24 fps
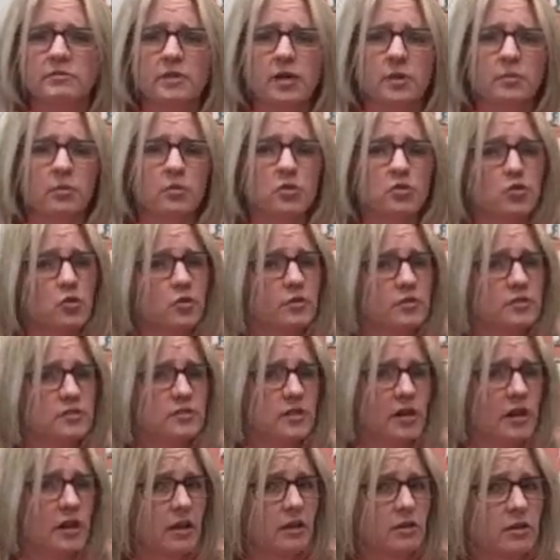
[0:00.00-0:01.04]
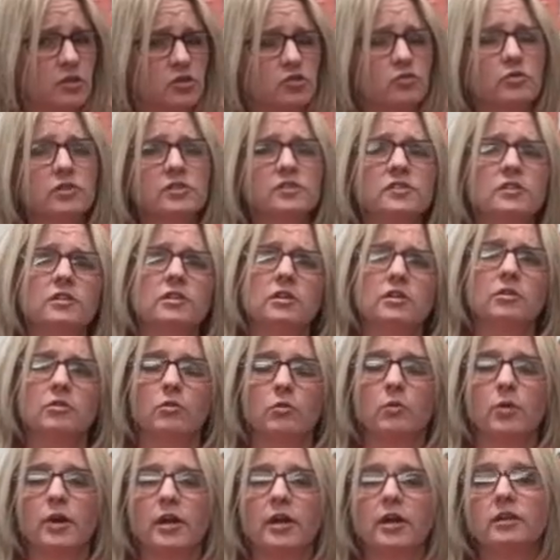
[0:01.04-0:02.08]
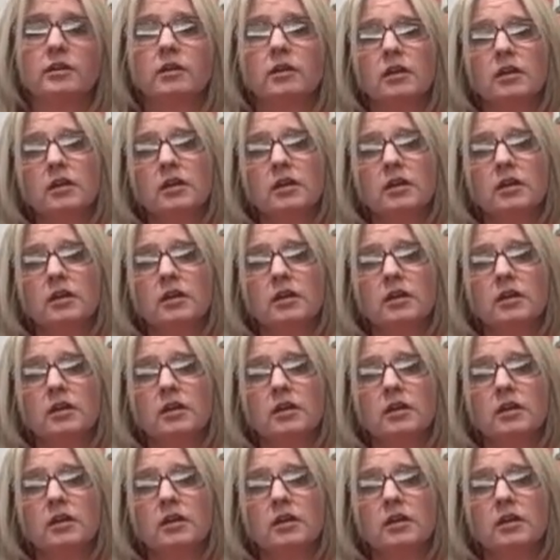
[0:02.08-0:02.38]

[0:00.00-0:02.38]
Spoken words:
I'm not sure if it's static electricity or what,